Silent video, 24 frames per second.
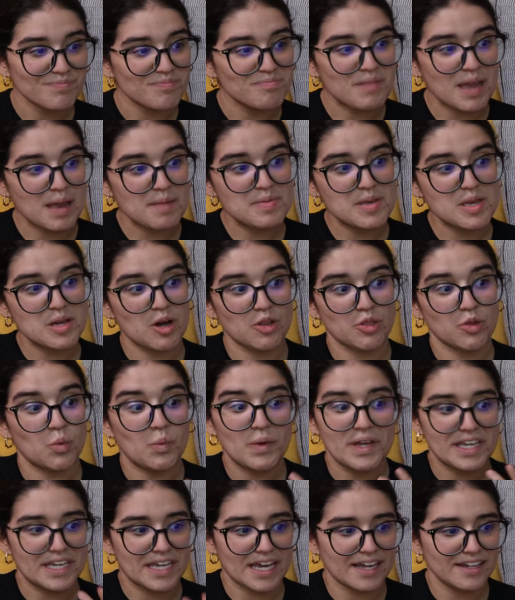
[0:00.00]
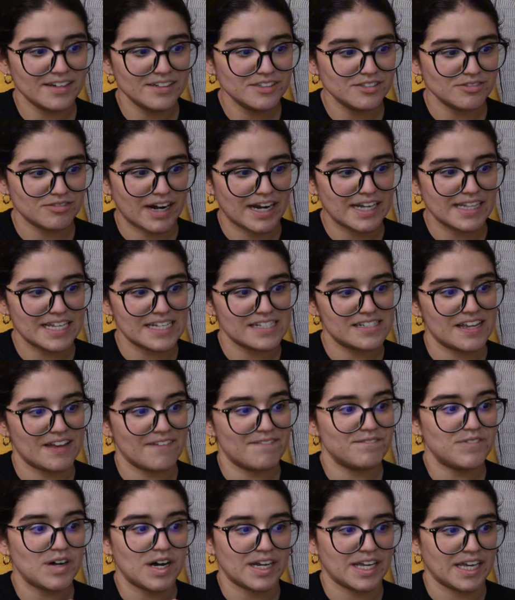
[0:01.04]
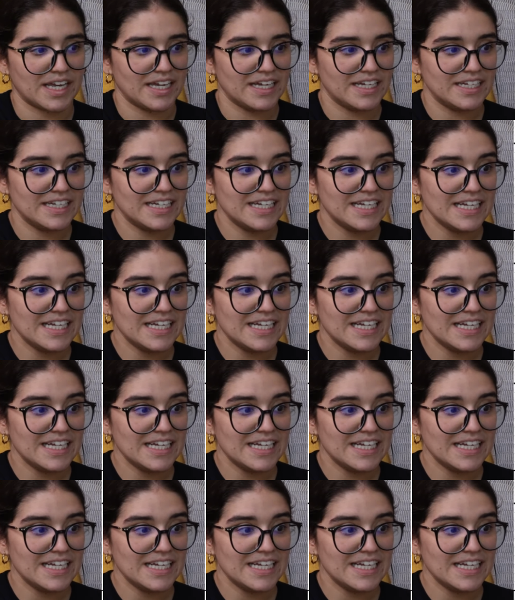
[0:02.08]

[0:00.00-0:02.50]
maybe on the weekend, right? They say, fuck it.